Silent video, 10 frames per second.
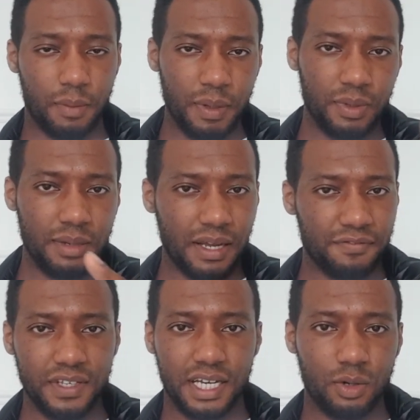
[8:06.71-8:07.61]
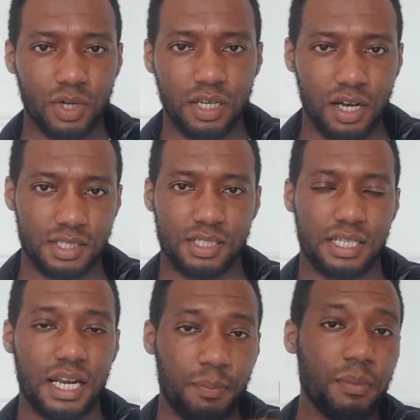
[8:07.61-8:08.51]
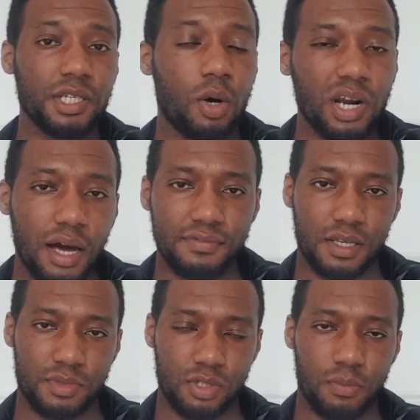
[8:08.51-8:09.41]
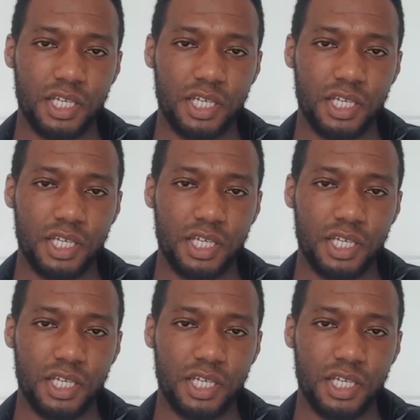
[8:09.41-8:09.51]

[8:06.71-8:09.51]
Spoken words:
The people them that fling out the word narcissist and that, they probably don't love themselves.